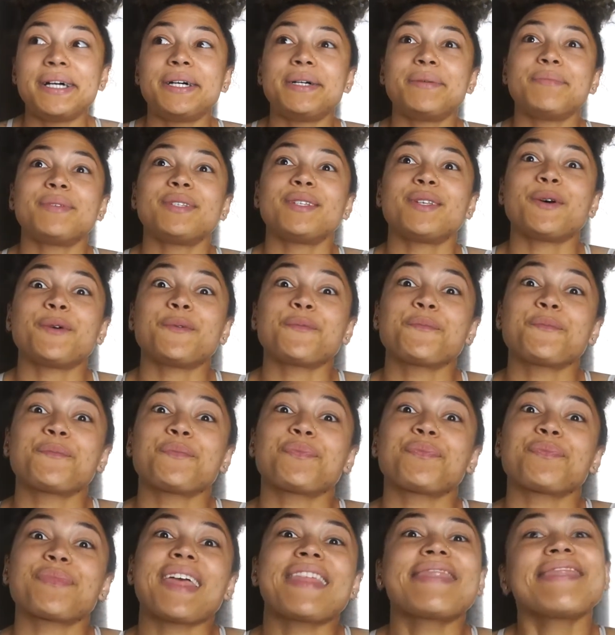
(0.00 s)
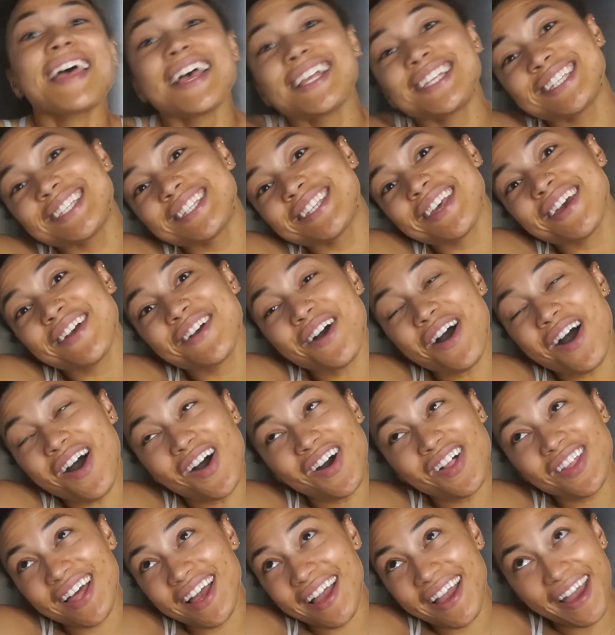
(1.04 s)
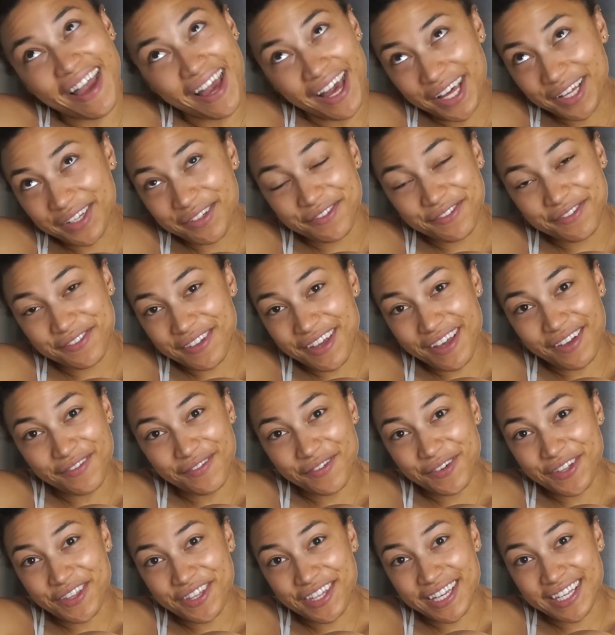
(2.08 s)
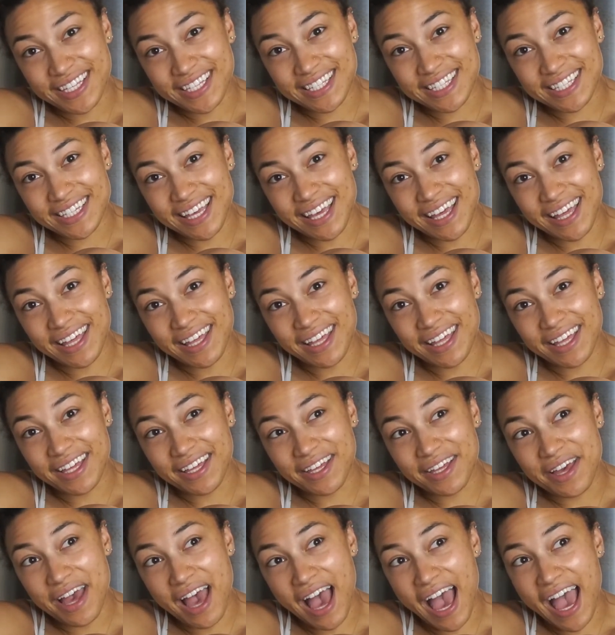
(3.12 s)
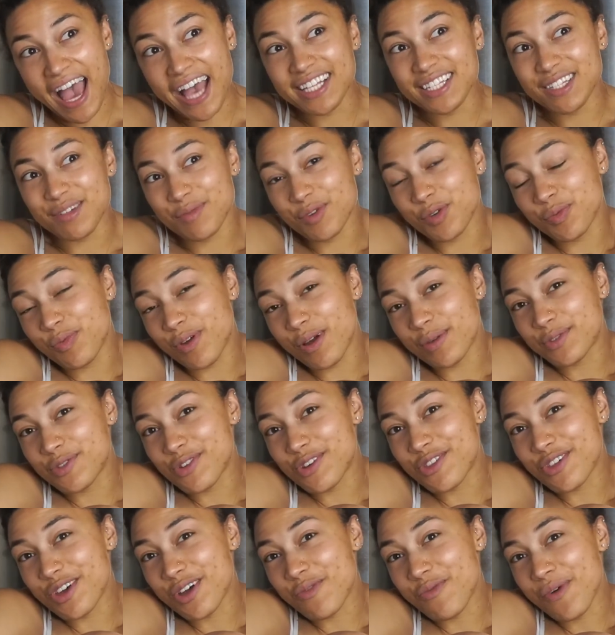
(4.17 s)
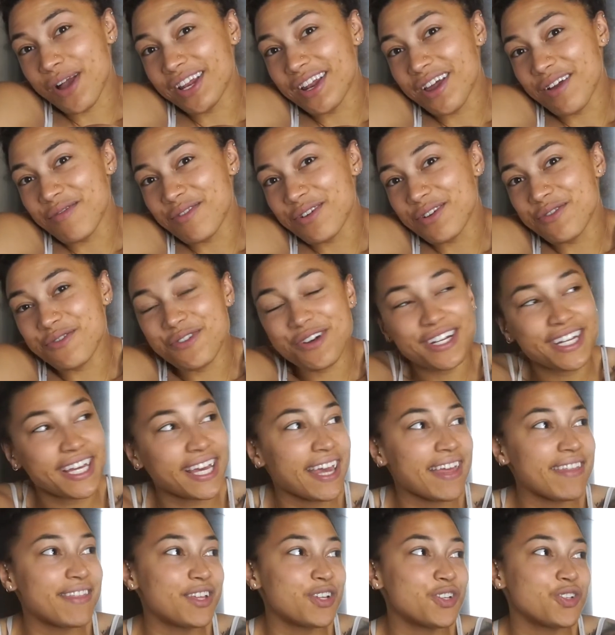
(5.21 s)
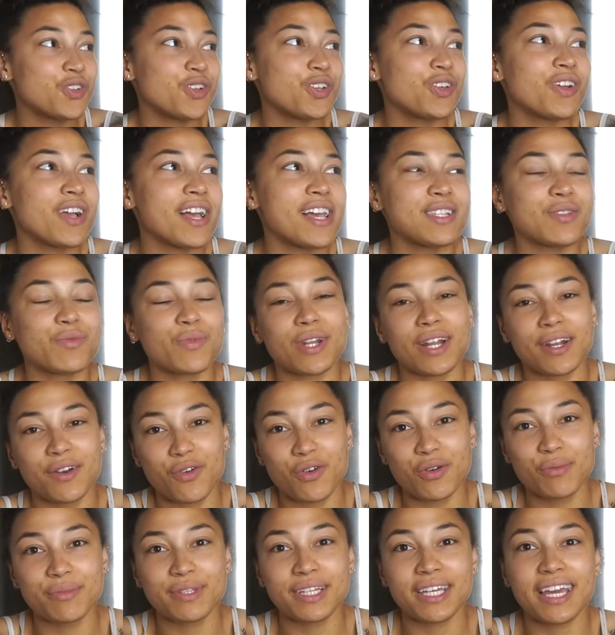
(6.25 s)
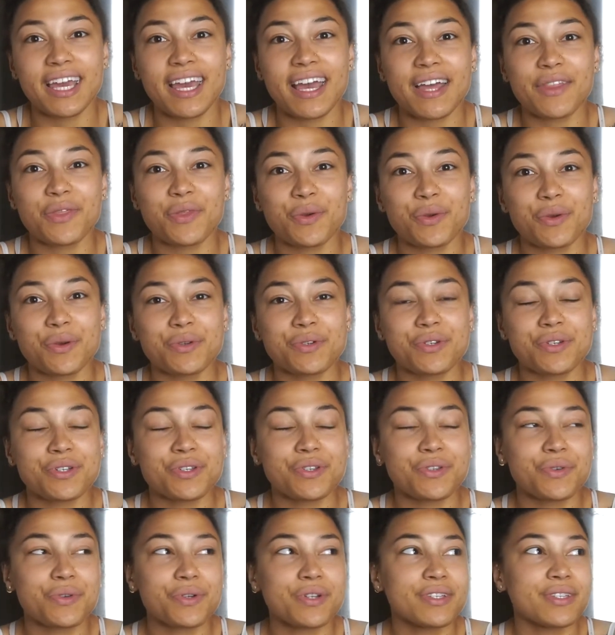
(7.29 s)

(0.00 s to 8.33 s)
So that's all I have for this. I had to meal prep, so I thought, why not record it and then show you guys what I normally get at the grocery store.